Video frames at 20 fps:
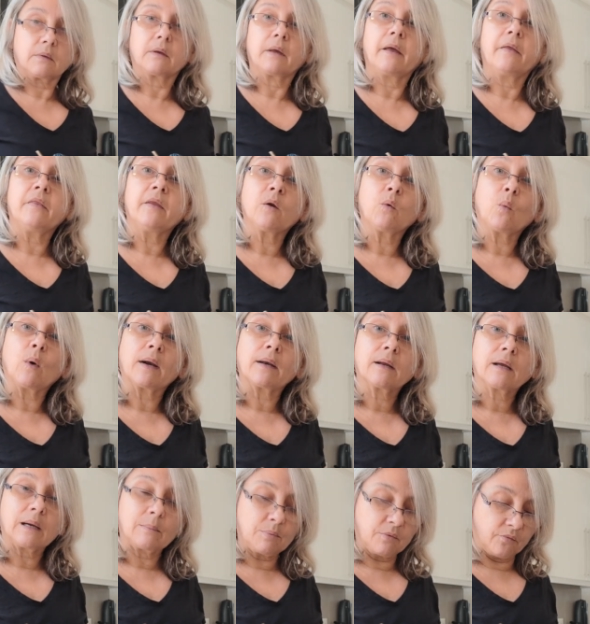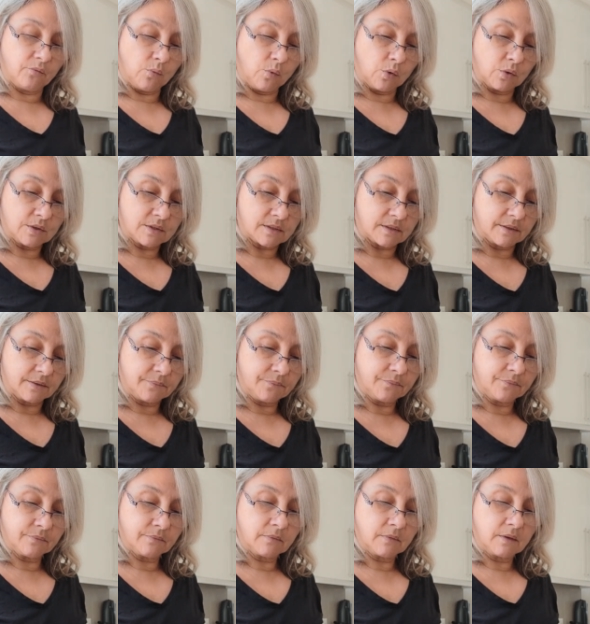and then 1 cup of water.
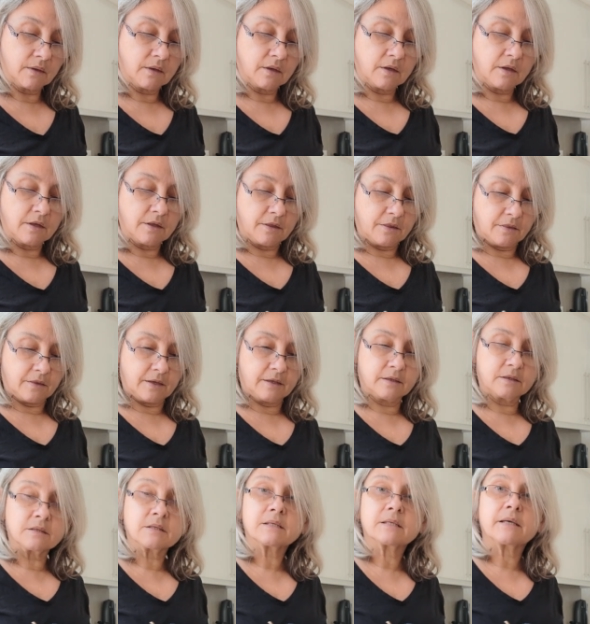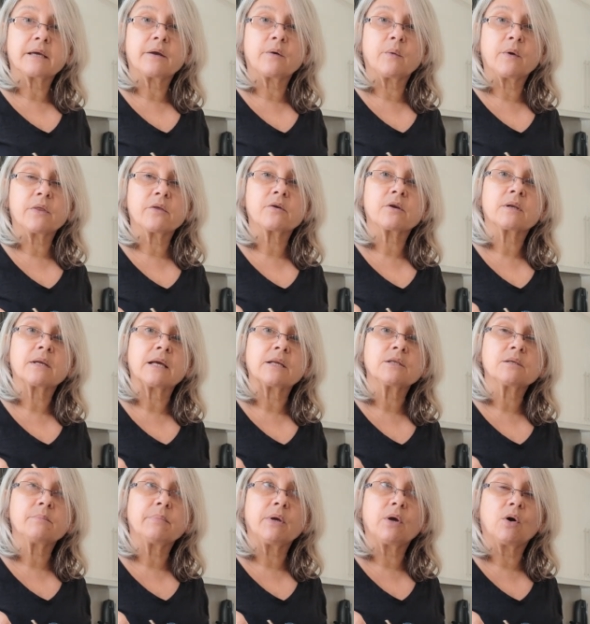They didn't say whether it had
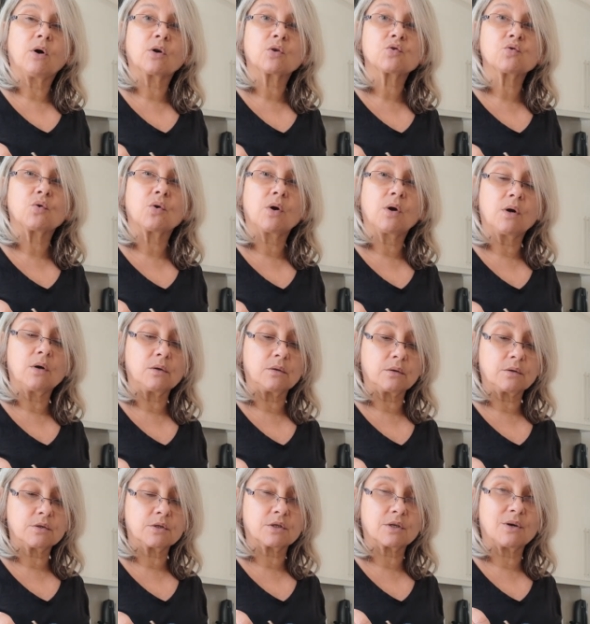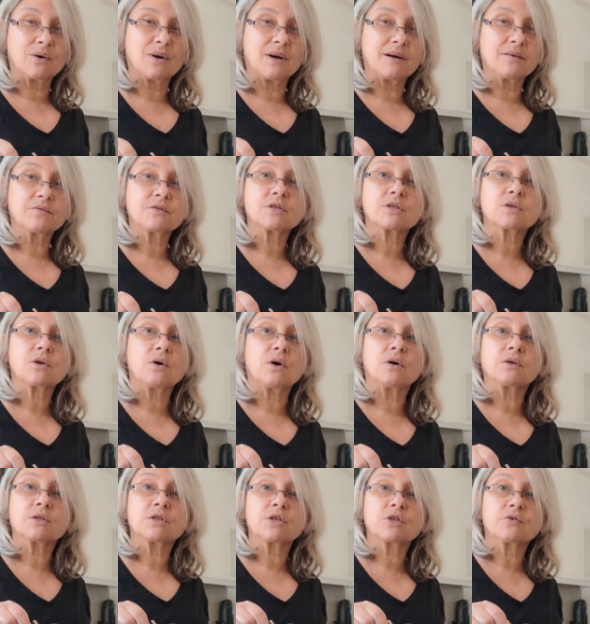to be hot or cold, so I've just
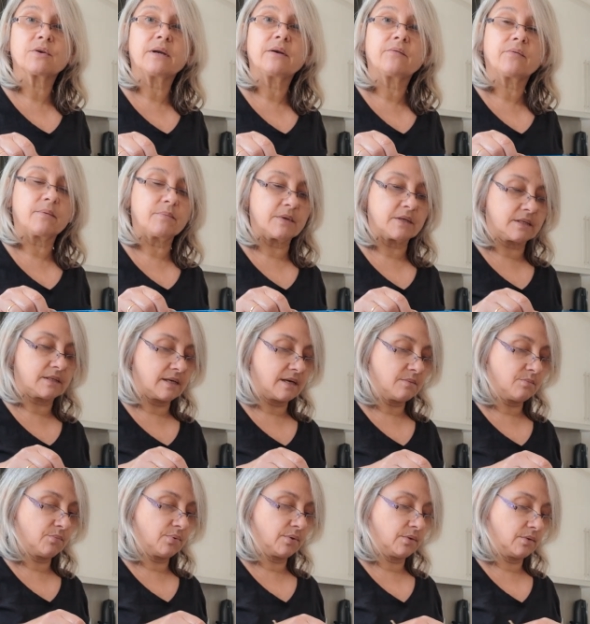gone straight from the tap.